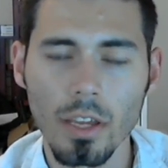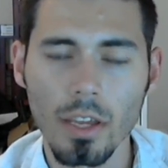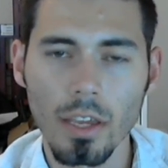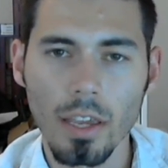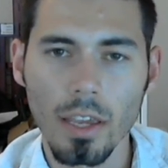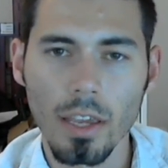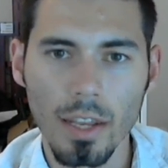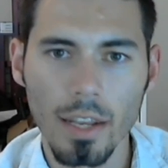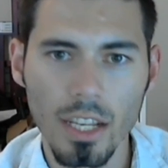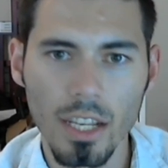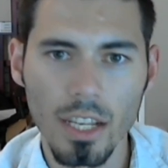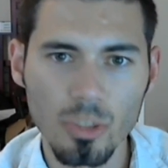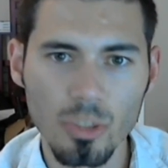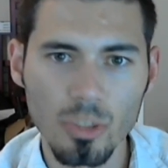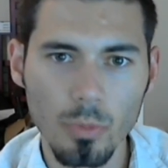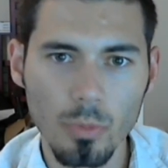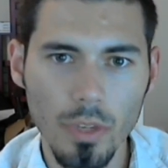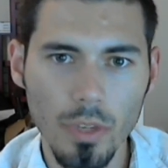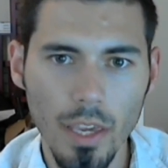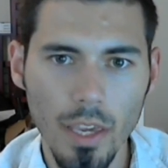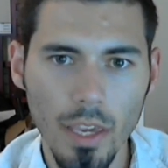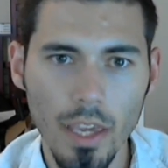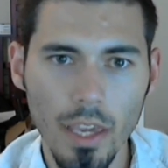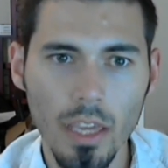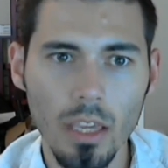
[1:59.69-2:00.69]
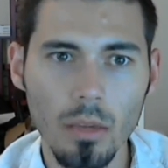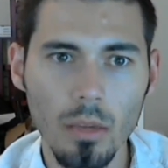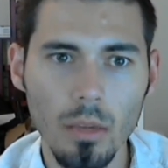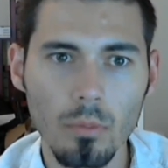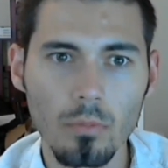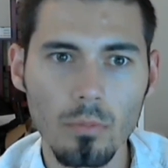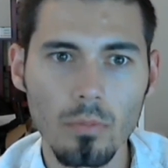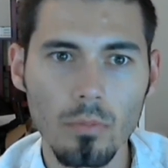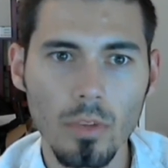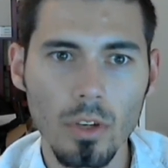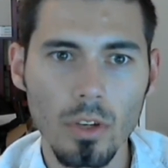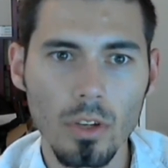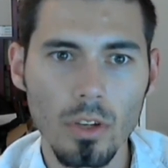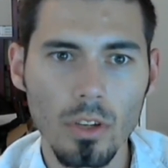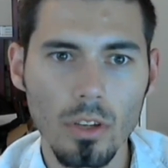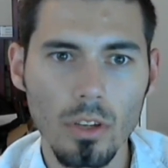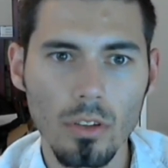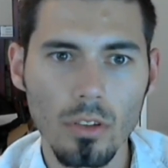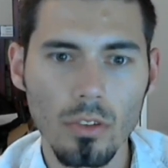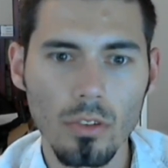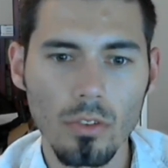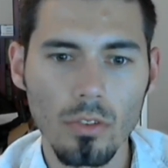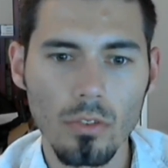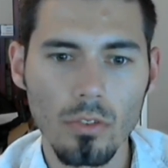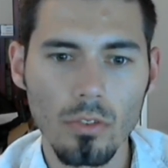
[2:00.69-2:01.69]
And as you became
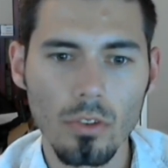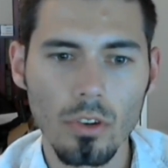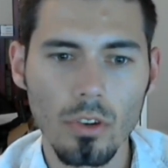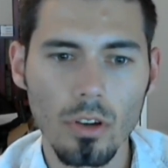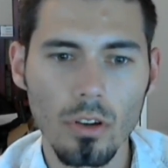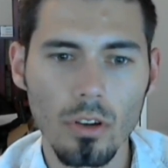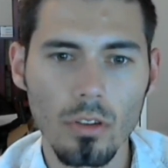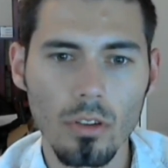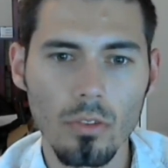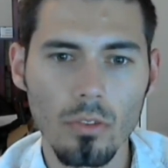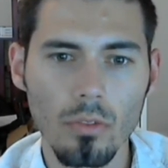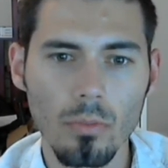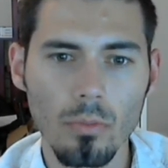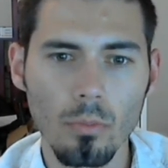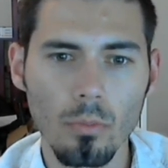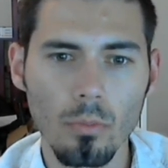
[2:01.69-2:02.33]
more